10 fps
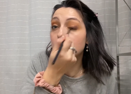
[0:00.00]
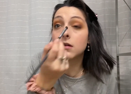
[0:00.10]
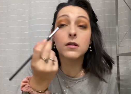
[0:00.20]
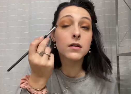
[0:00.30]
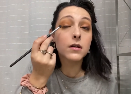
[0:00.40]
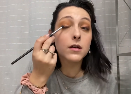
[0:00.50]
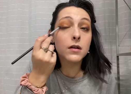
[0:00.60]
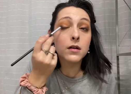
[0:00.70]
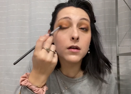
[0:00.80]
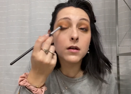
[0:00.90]

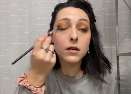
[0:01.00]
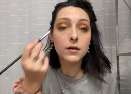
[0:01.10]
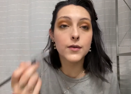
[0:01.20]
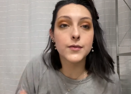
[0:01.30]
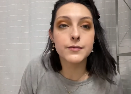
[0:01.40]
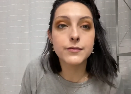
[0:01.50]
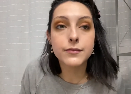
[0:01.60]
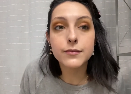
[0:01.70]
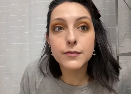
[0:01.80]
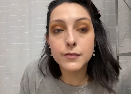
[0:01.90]

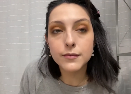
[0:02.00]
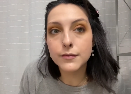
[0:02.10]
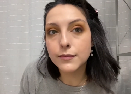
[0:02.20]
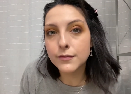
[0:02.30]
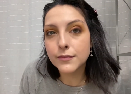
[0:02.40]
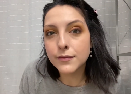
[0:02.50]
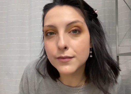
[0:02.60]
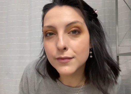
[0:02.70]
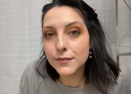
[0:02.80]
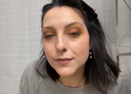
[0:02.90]

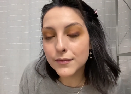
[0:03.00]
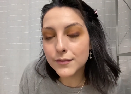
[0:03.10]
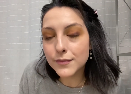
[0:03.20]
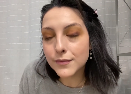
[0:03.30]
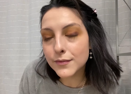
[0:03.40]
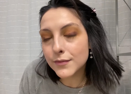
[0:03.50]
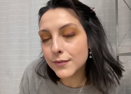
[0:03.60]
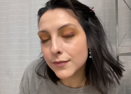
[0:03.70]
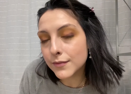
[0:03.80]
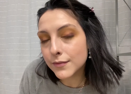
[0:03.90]

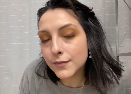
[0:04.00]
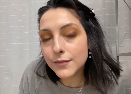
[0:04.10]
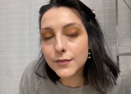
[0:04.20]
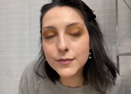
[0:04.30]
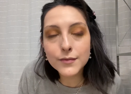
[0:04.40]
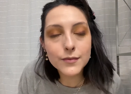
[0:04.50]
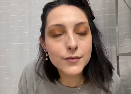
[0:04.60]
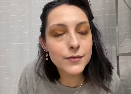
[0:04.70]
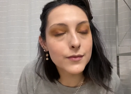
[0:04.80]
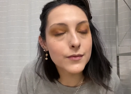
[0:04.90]

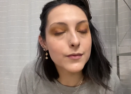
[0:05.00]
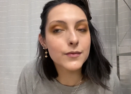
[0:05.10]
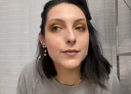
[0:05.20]
Nobody speaks.